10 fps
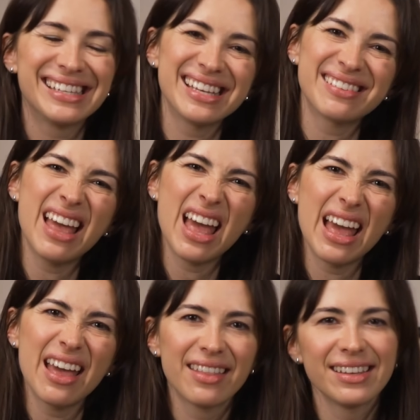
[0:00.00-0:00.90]
and says,
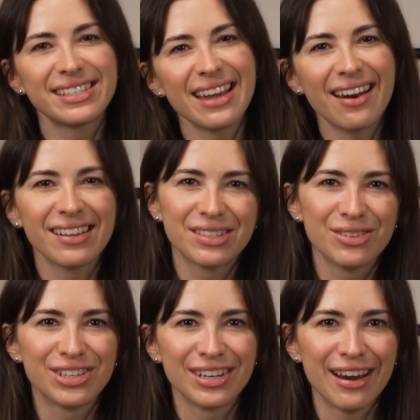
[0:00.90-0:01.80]
huh, this title is
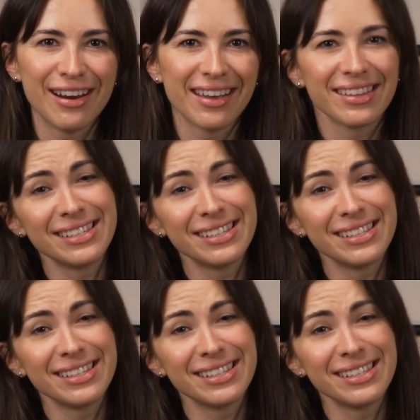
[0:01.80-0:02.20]
too generic. The